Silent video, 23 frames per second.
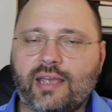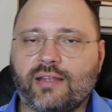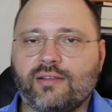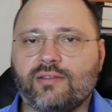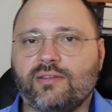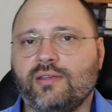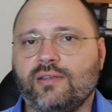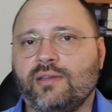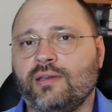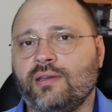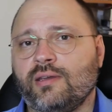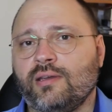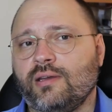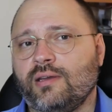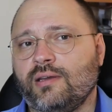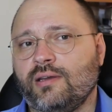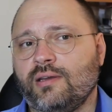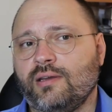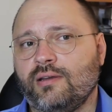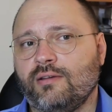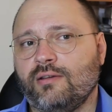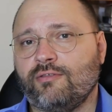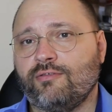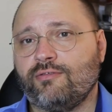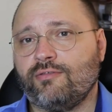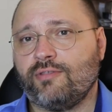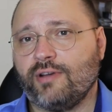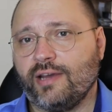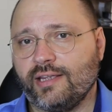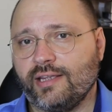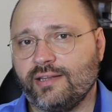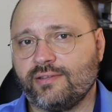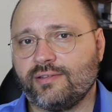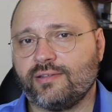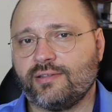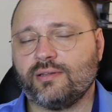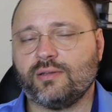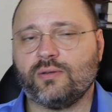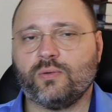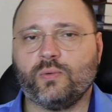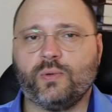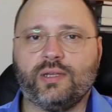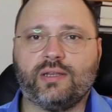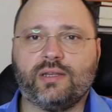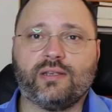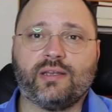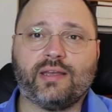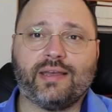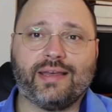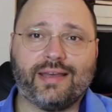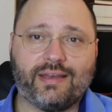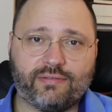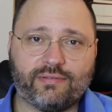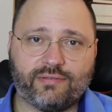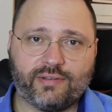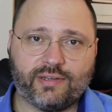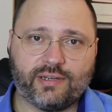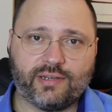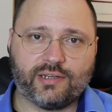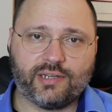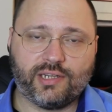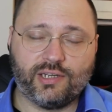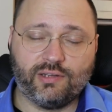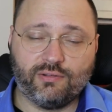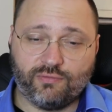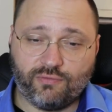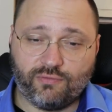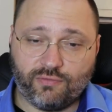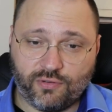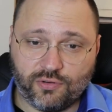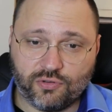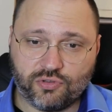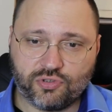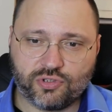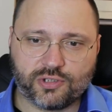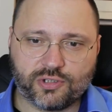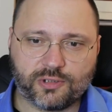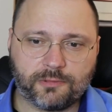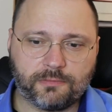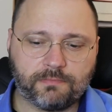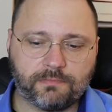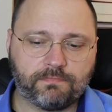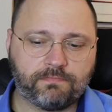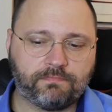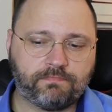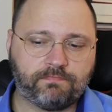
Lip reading: lengthy fight with Haftar in future.